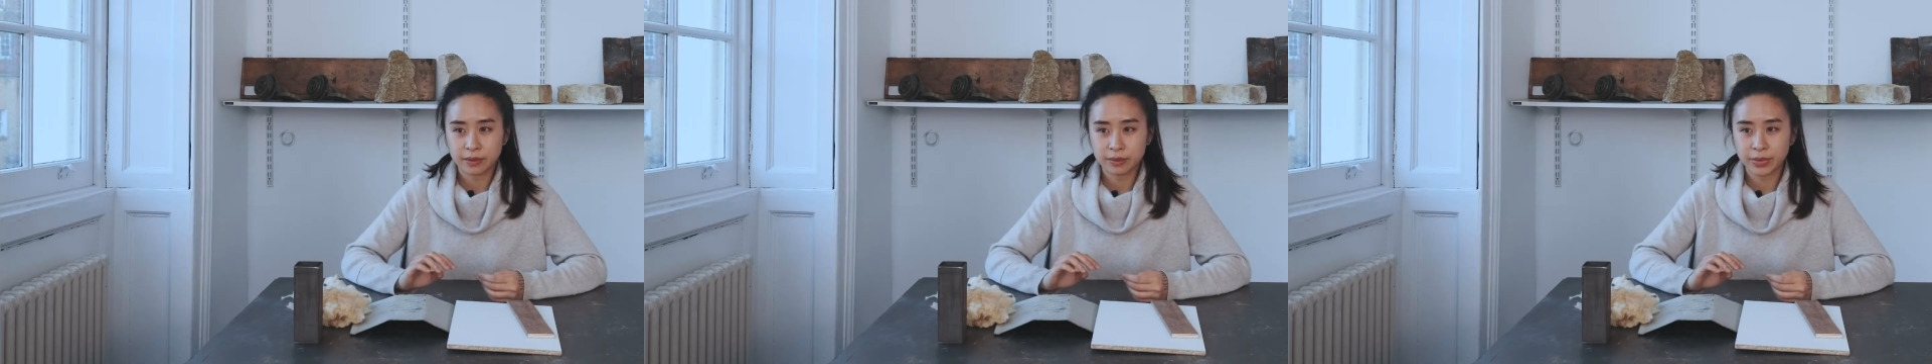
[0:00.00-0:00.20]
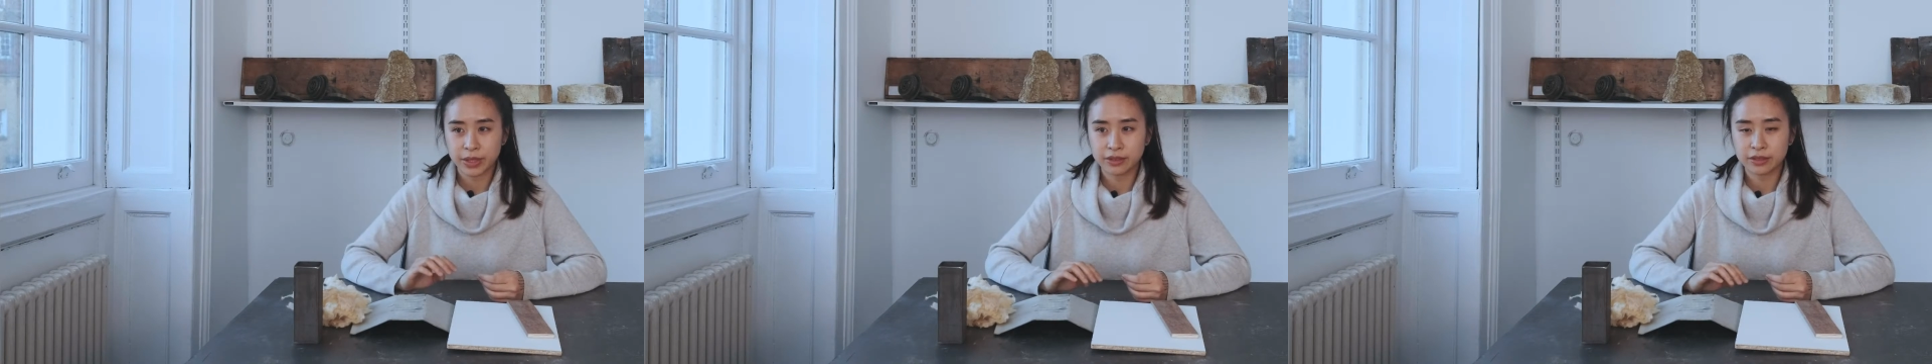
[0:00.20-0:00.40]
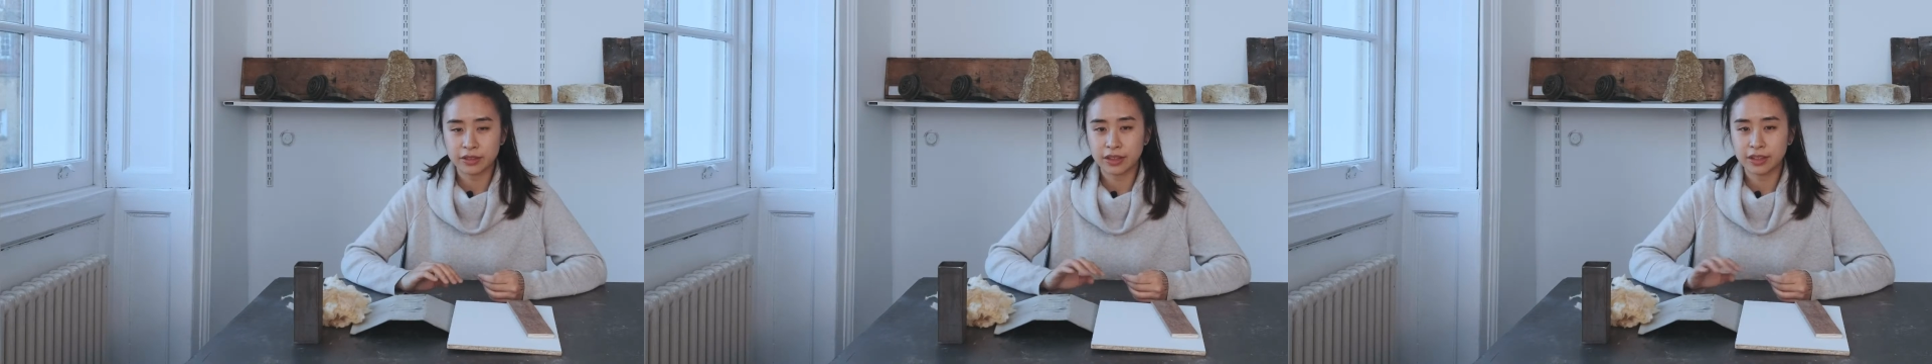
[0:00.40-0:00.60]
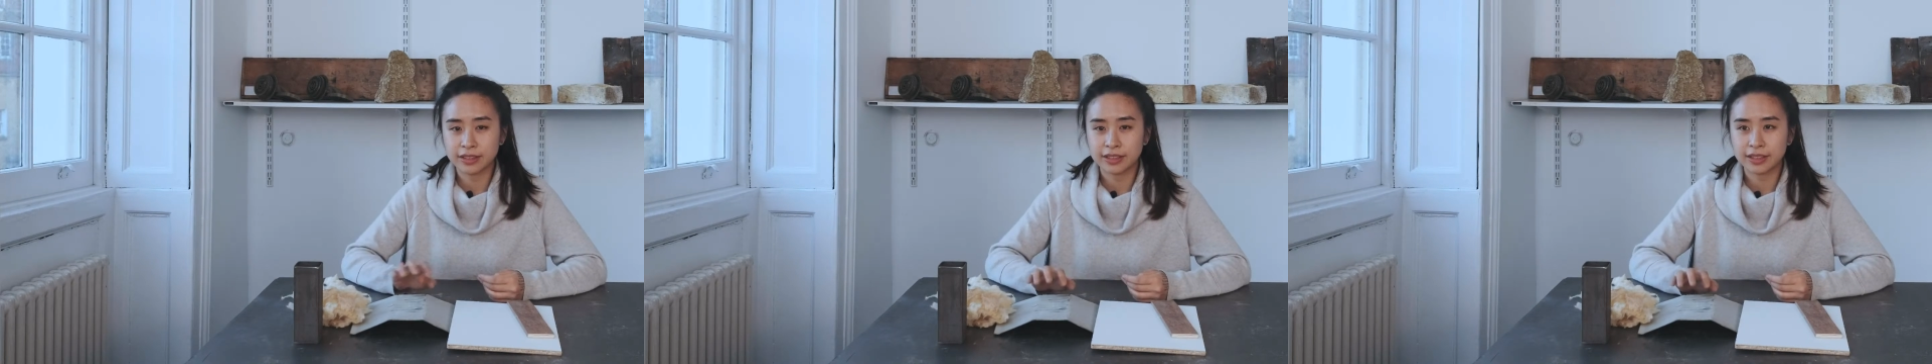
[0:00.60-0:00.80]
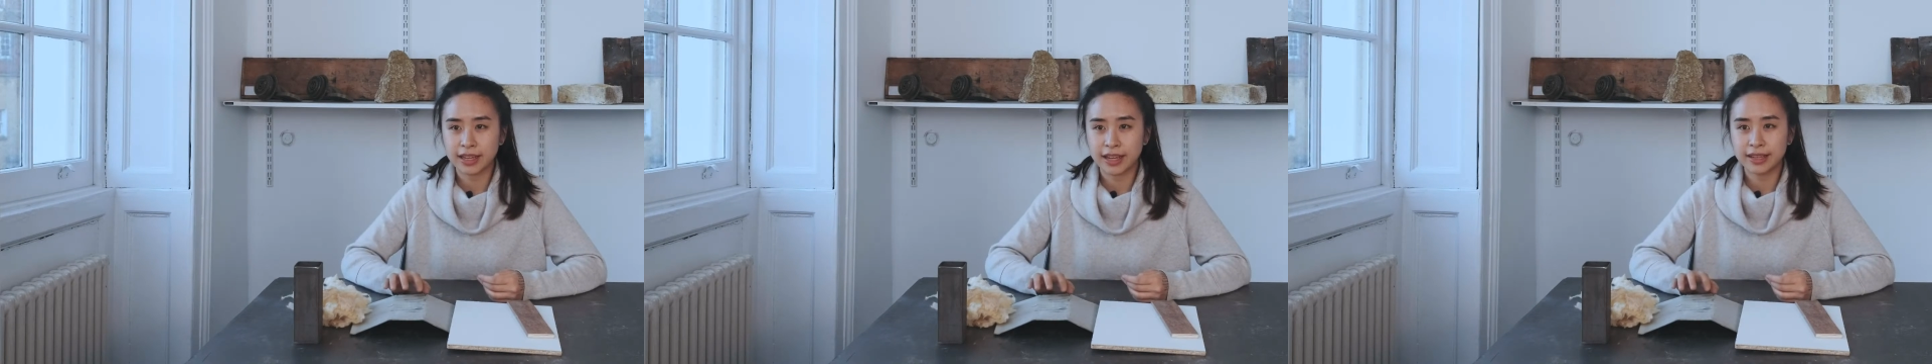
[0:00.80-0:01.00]
built on
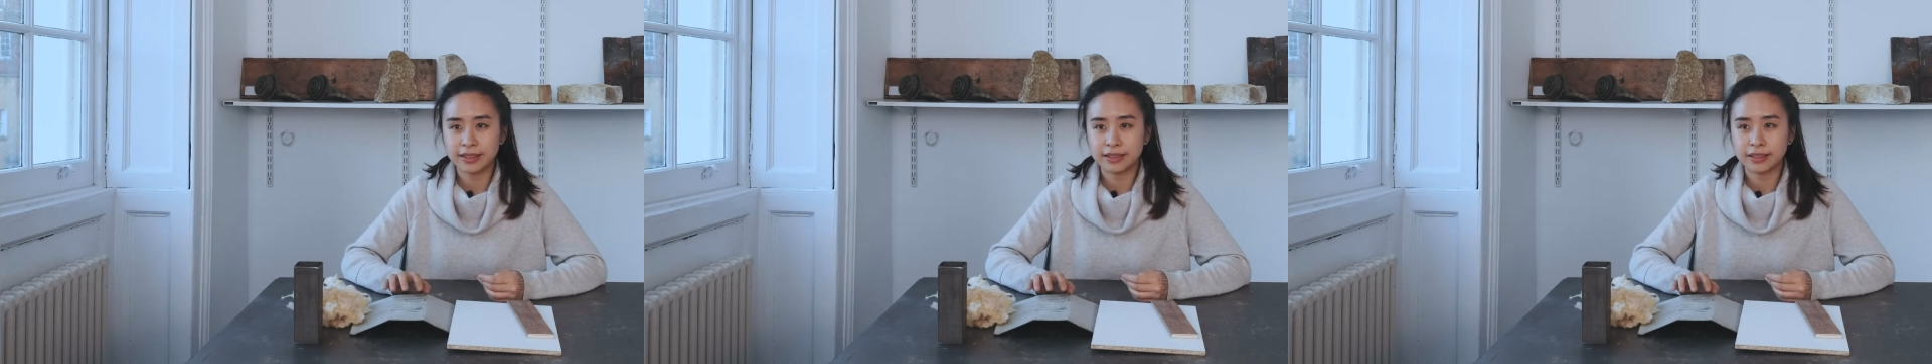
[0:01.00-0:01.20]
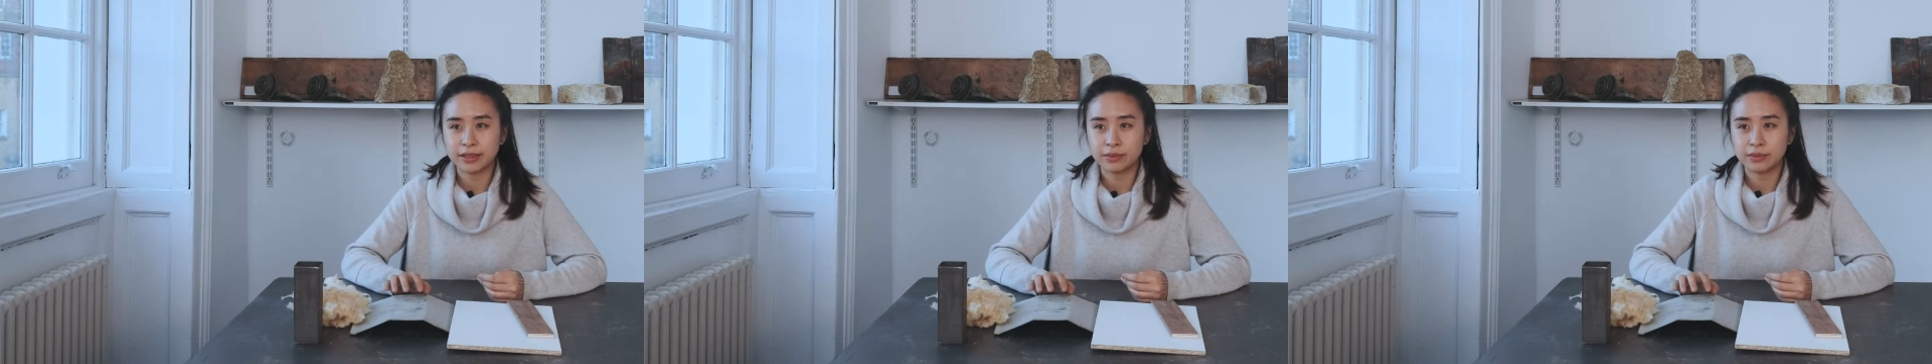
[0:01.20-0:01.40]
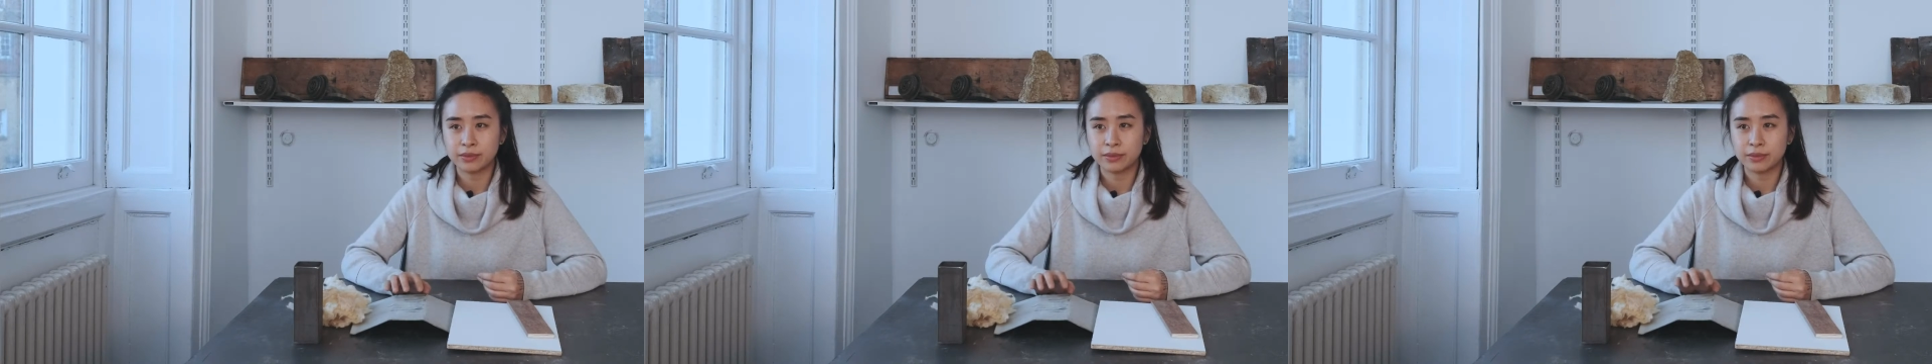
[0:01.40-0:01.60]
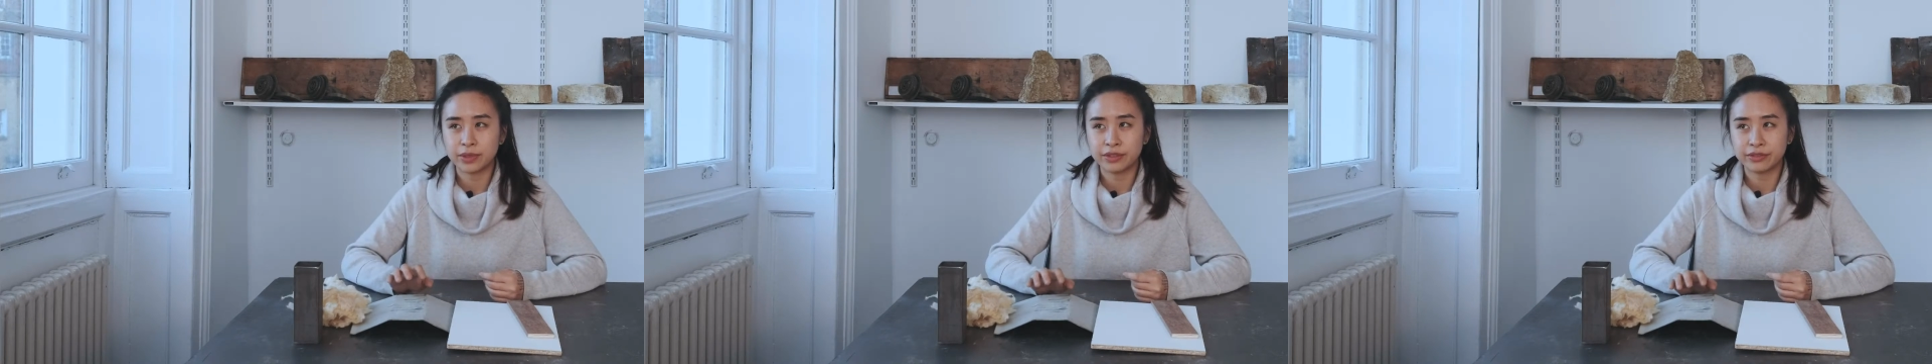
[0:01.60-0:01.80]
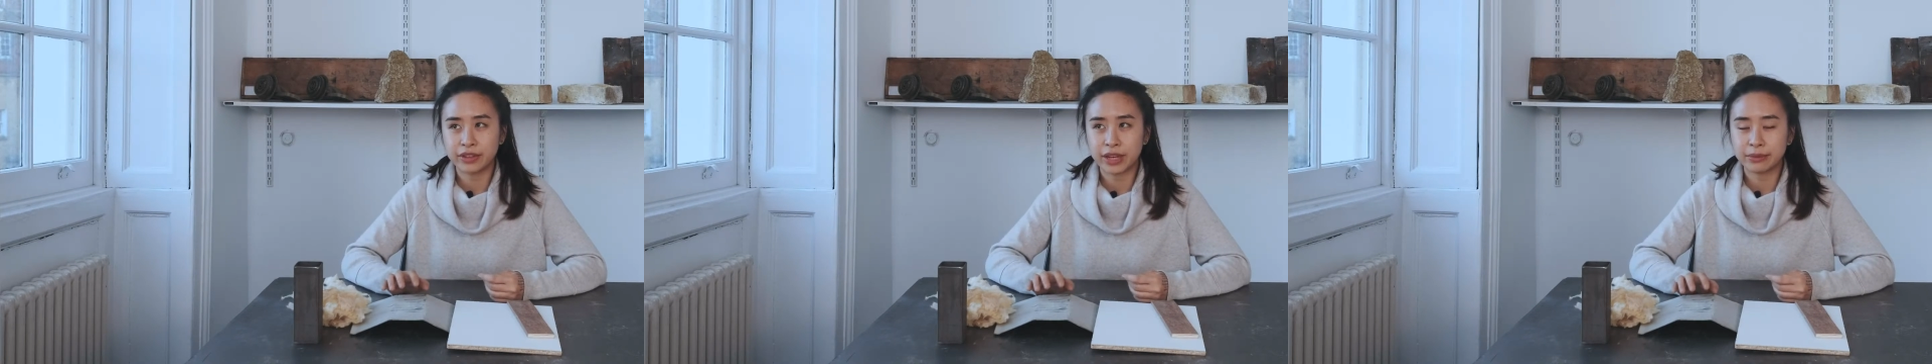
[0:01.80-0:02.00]
site and
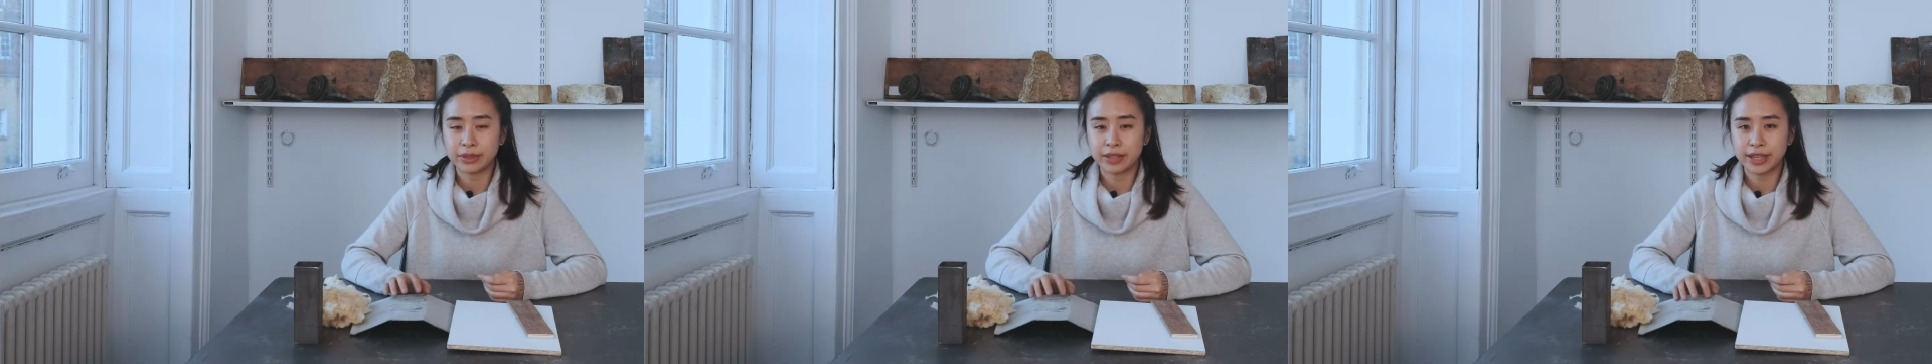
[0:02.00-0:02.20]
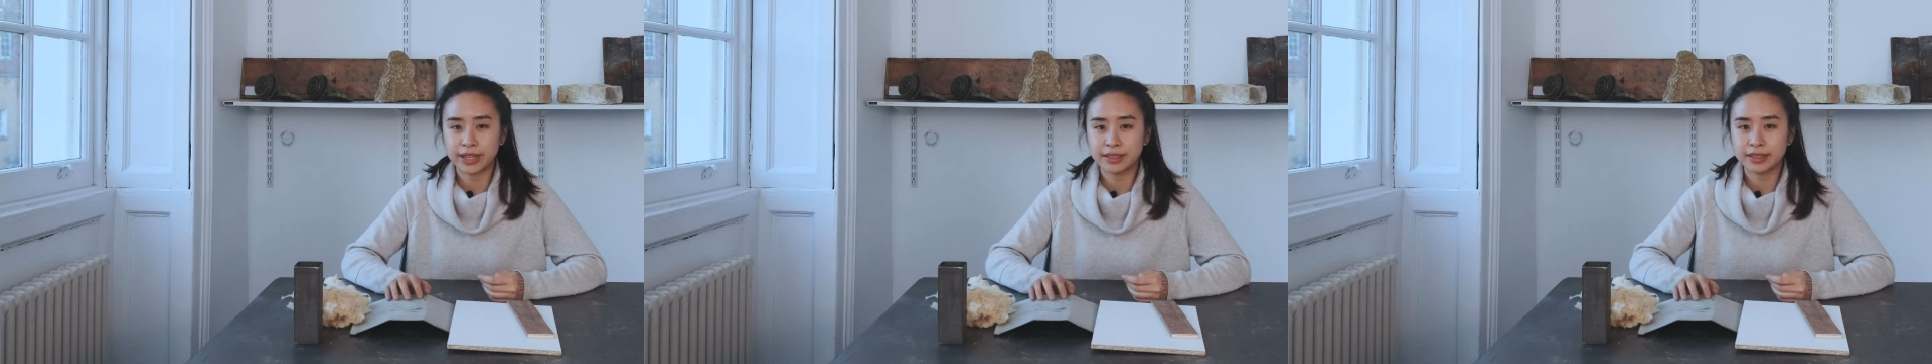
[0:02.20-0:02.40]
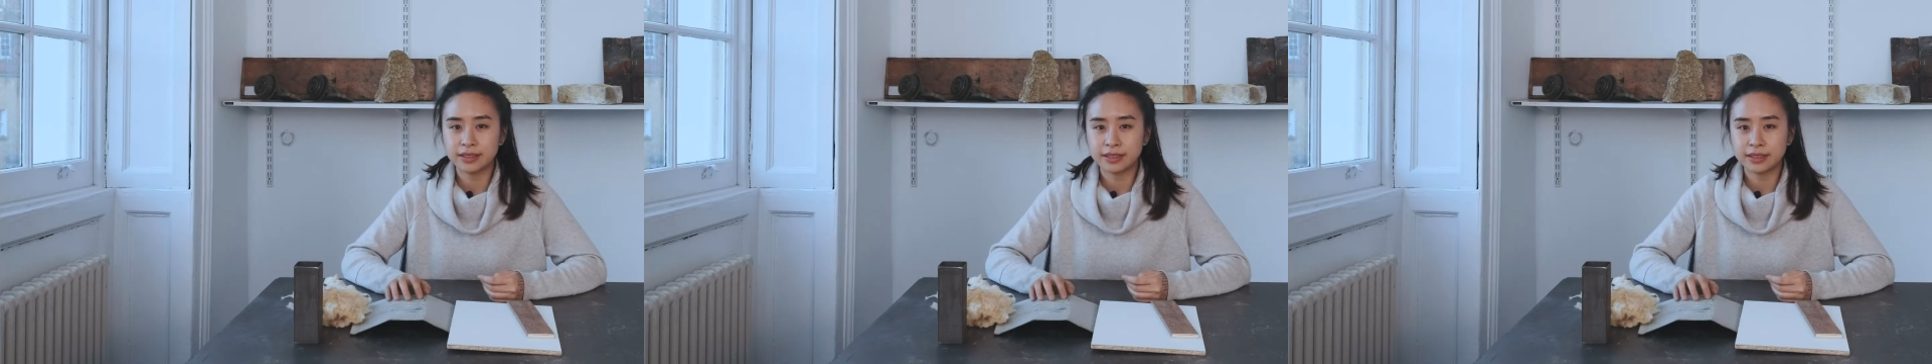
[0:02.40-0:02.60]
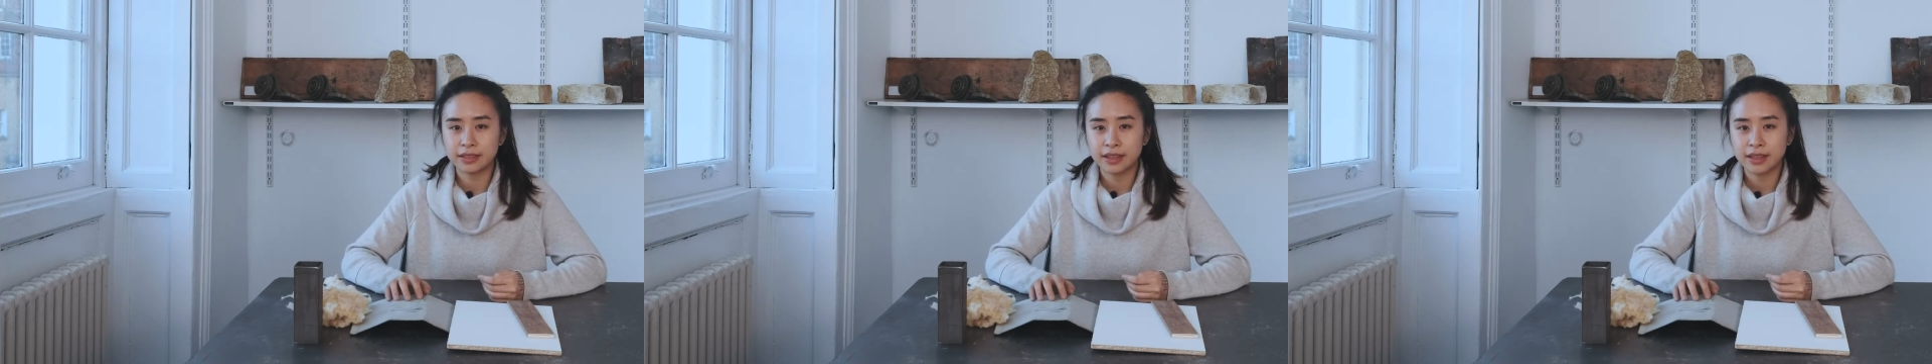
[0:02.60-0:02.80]
prefabricated.